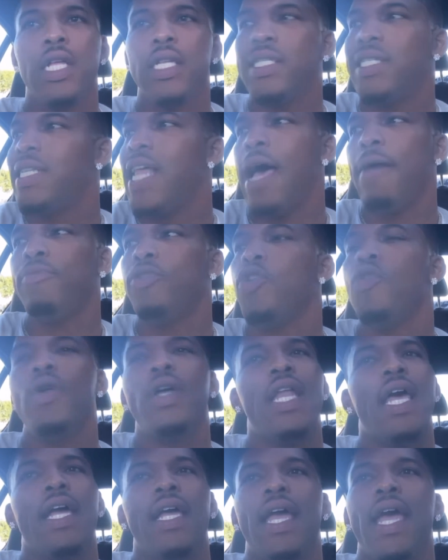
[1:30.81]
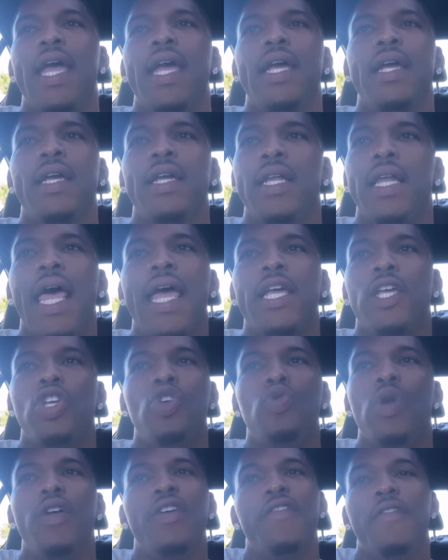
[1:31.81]
Stop doing that, gang. Like,
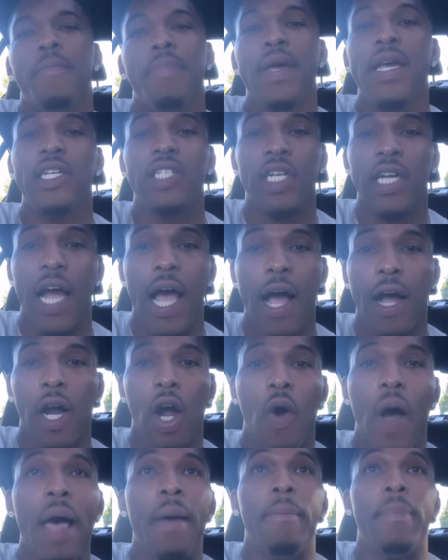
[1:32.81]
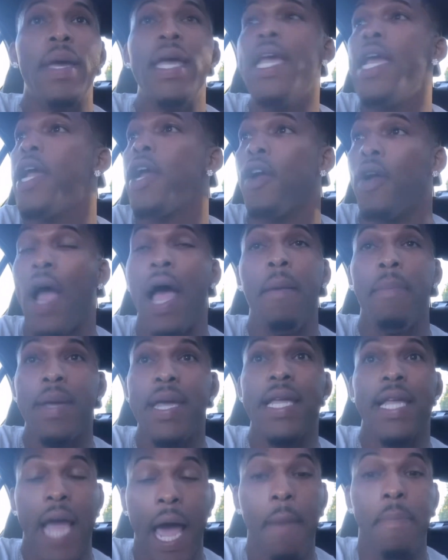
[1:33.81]
you don't even be in Chicago. I be here. I
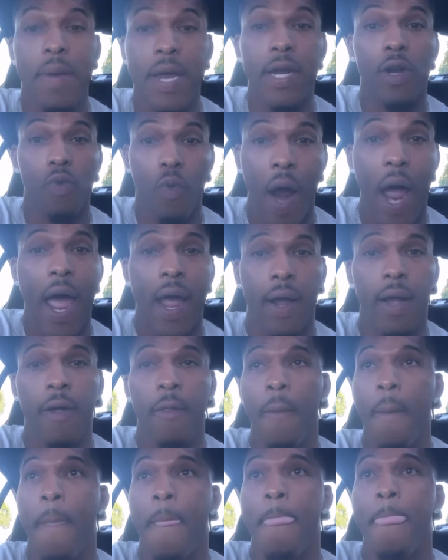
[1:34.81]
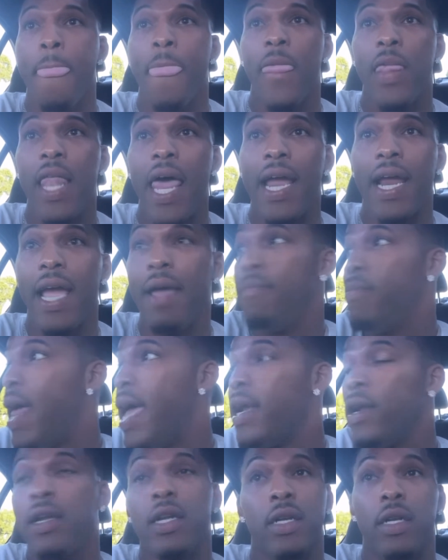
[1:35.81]
be I be in Iraq. Like,
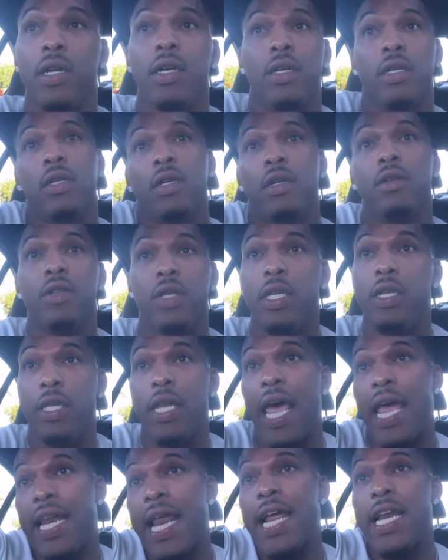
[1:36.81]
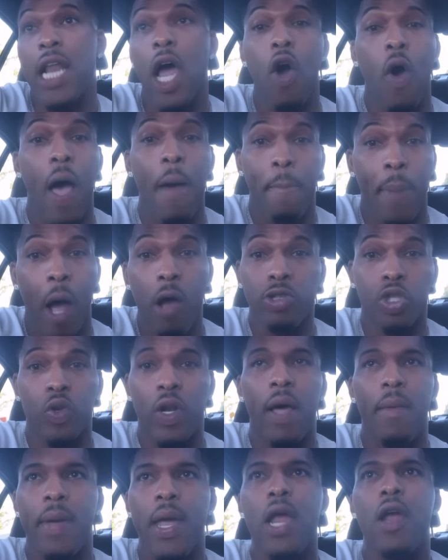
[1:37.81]
like they, they know I post
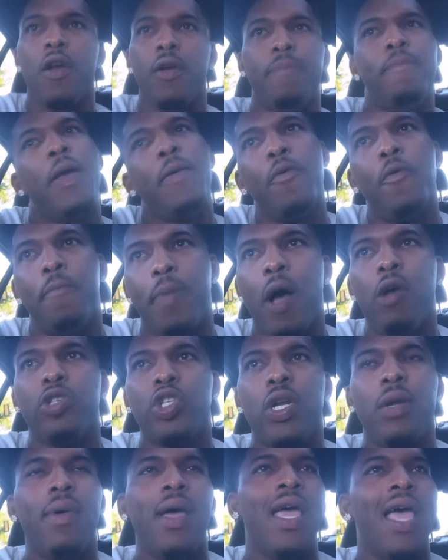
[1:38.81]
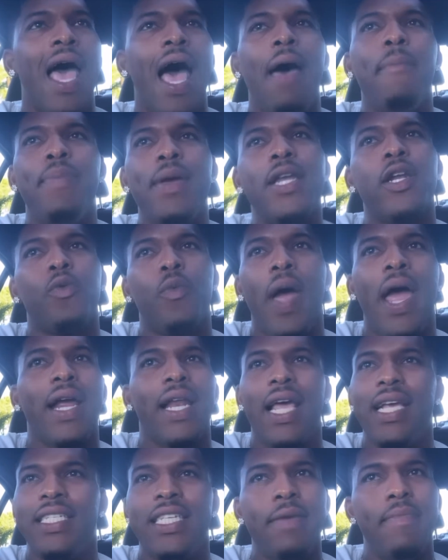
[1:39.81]
when I'm here. If people post when I'm I be in Iraq.
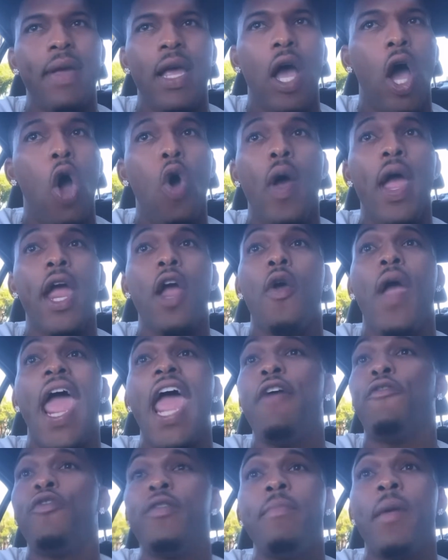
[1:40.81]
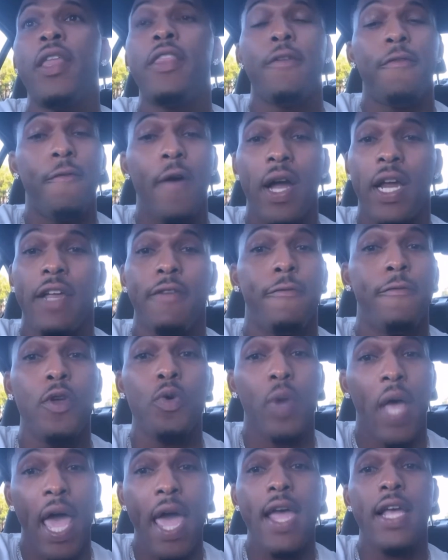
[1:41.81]
They see me in O'Hare every motherfucking
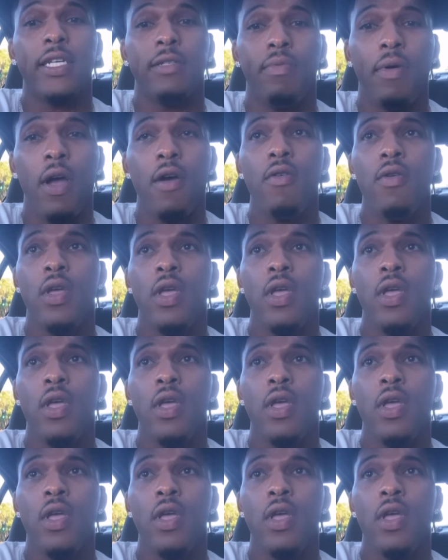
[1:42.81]
few days, bro.